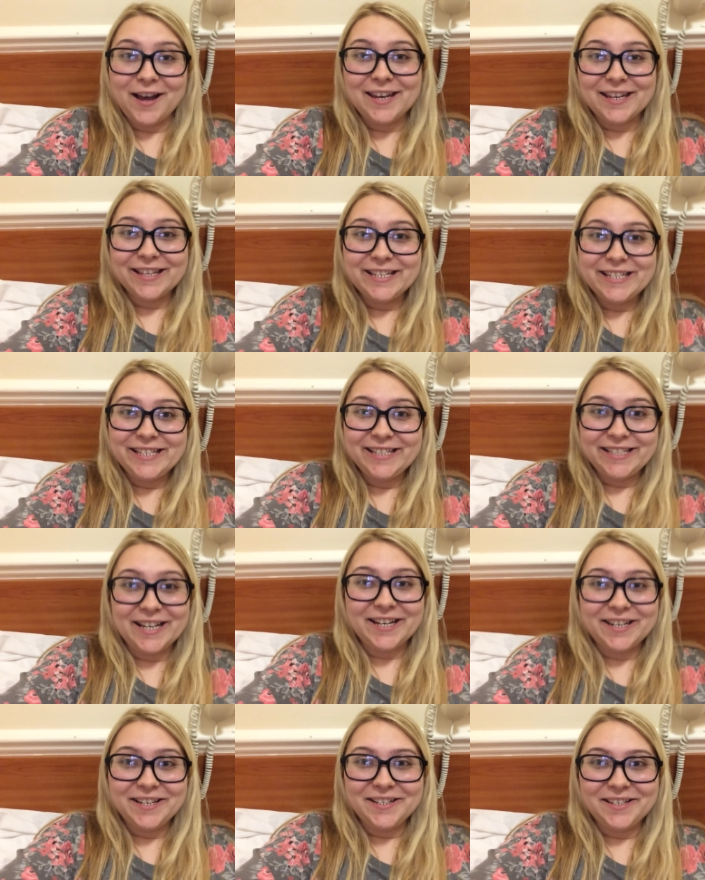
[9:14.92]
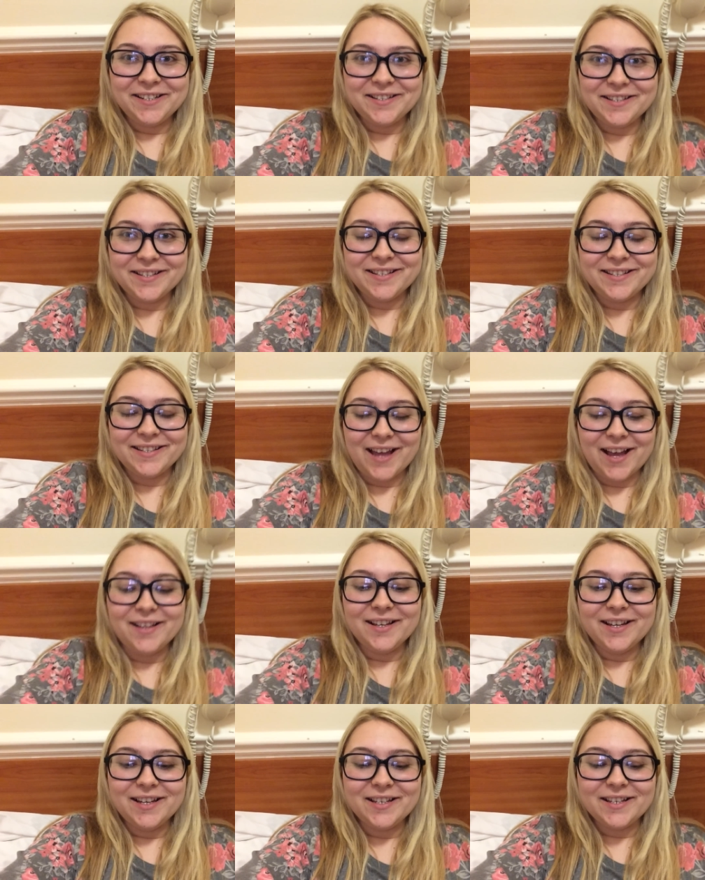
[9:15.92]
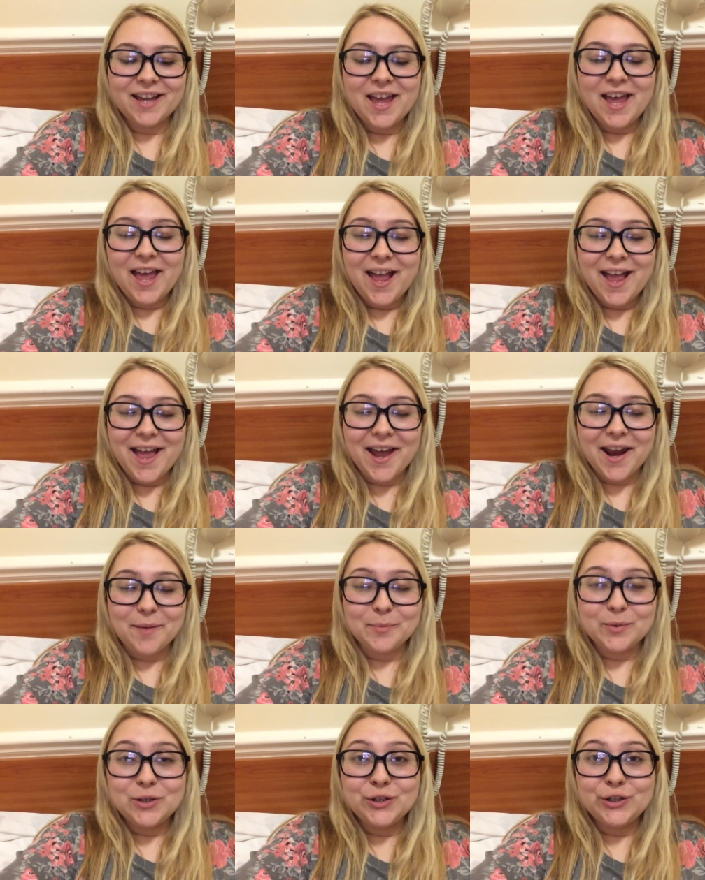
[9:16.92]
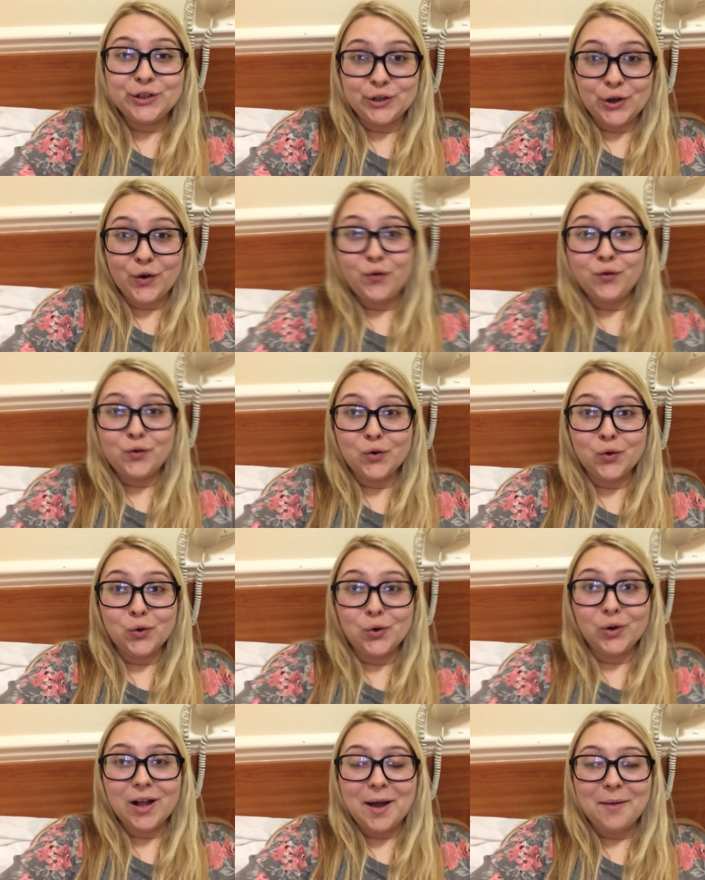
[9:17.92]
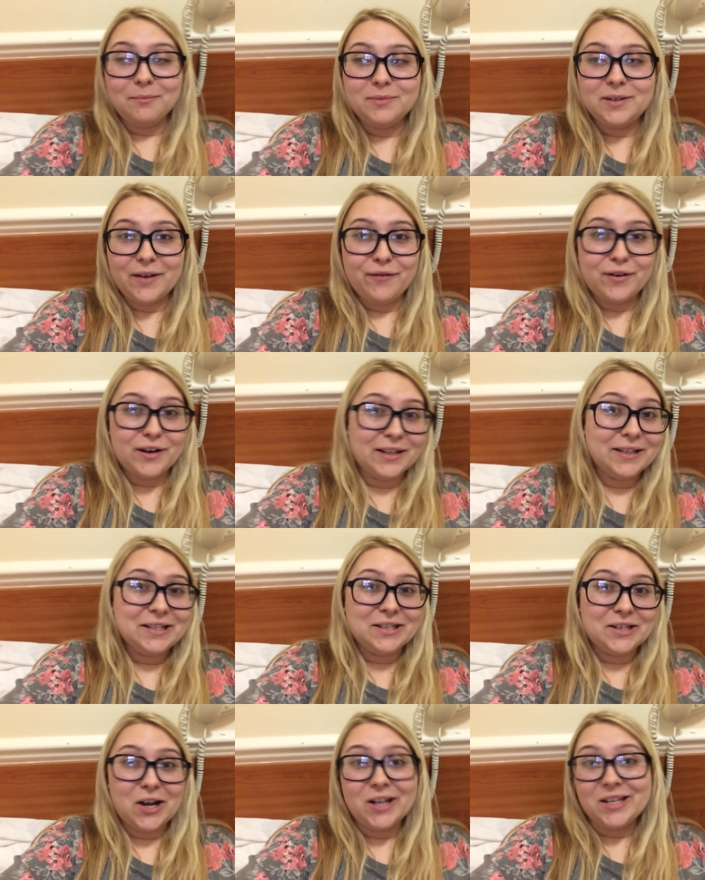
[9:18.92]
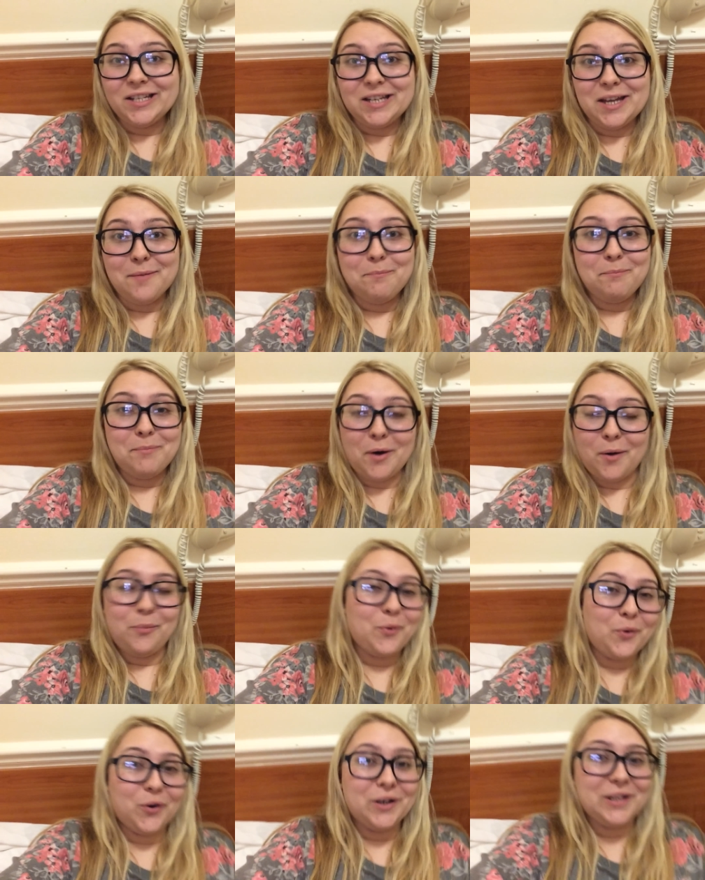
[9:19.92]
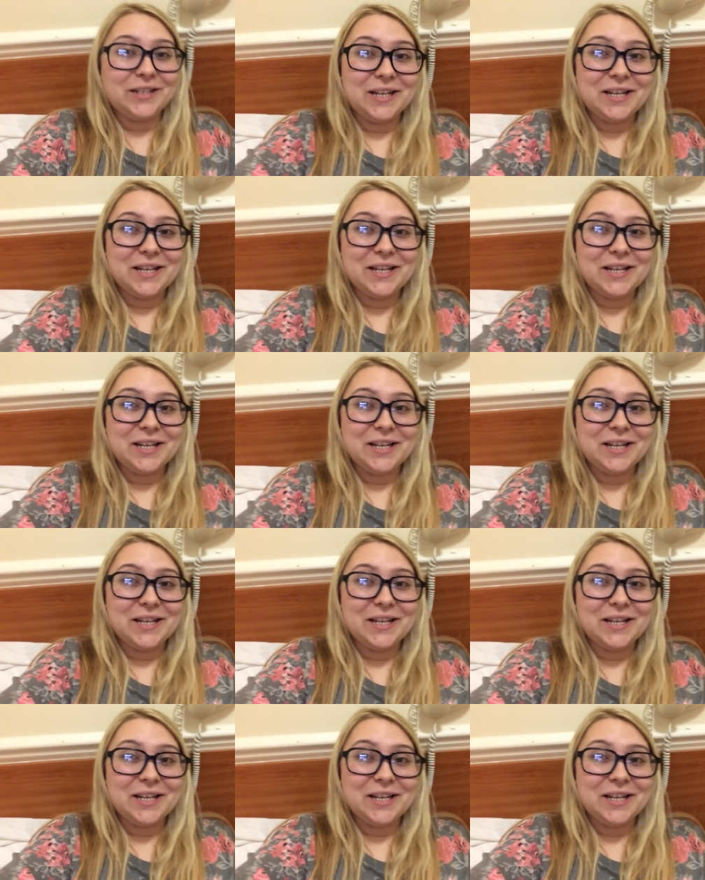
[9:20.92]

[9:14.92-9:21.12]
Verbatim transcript: finally done eating the salad and I'm so full. I'm definitely not eating popcorn